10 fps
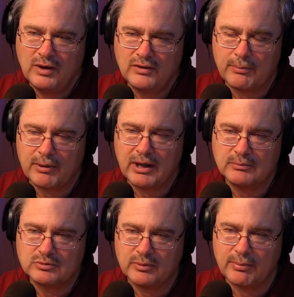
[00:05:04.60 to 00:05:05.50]
one of the
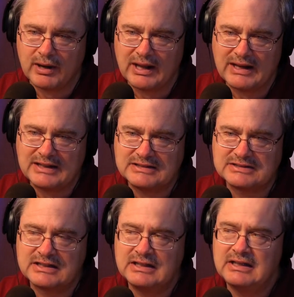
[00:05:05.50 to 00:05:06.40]
problems with
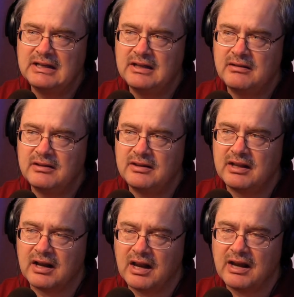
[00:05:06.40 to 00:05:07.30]
plans
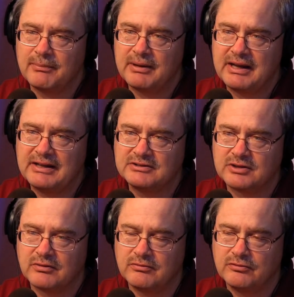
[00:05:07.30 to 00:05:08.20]
that a lot of plans are